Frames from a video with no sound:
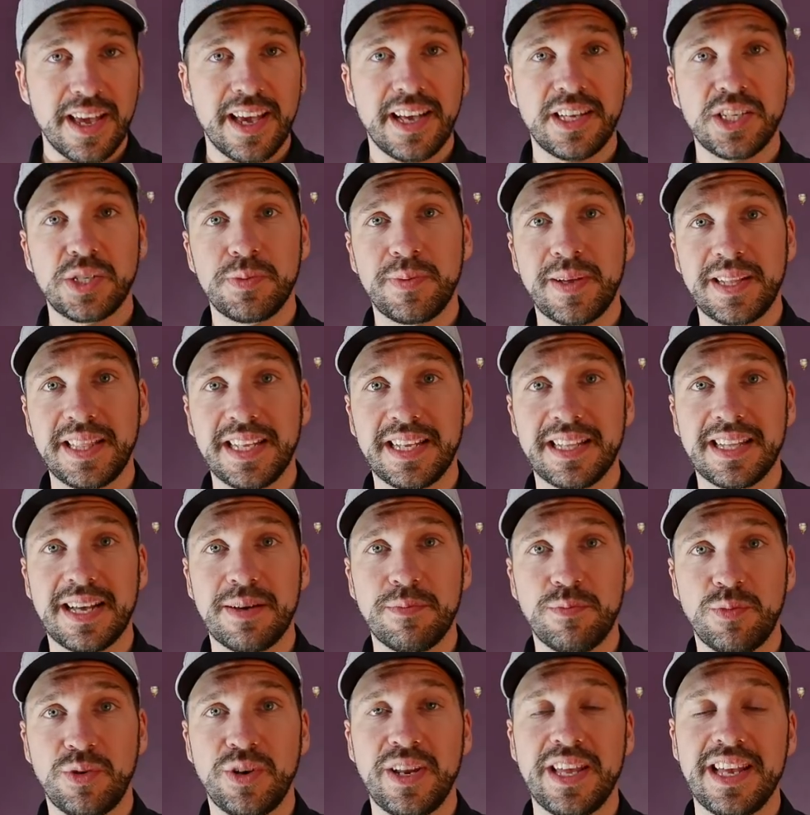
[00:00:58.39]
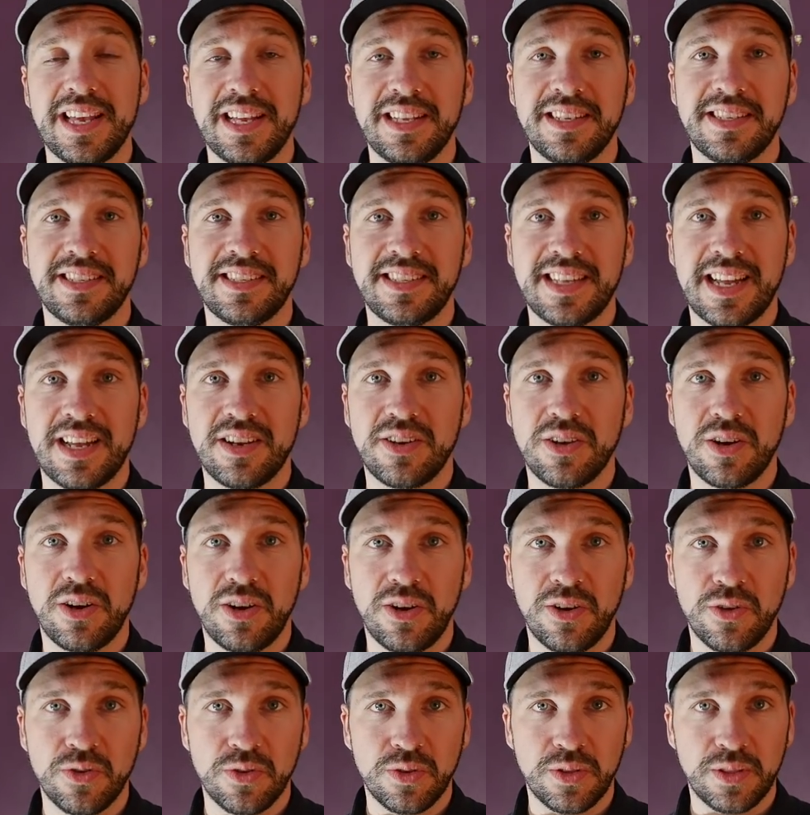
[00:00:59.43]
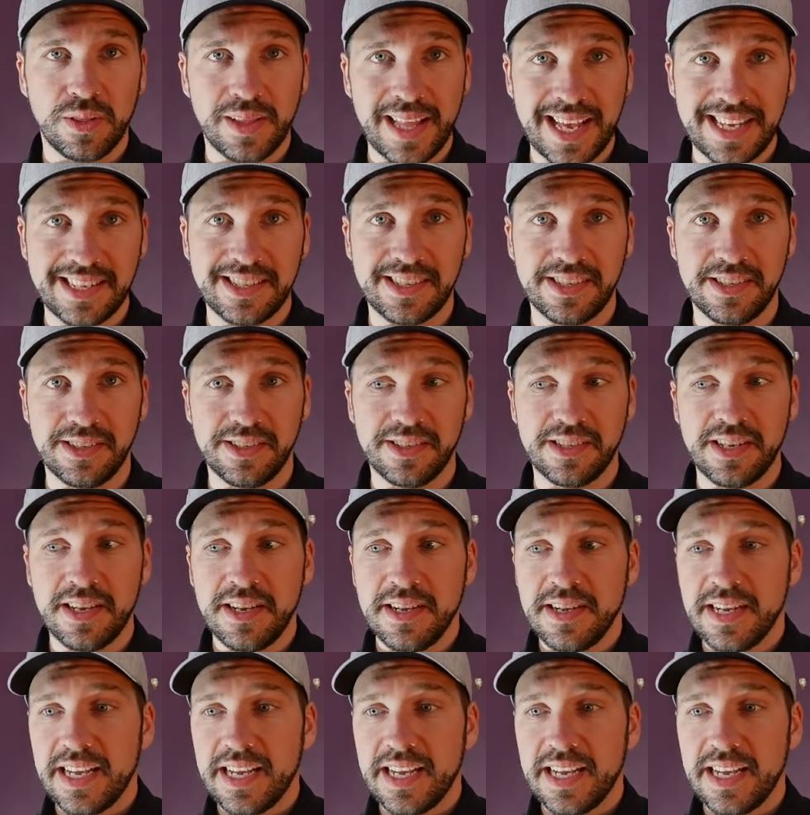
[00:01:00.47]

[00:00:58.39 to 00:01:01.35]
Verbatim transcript: and spending that money instead on lessons.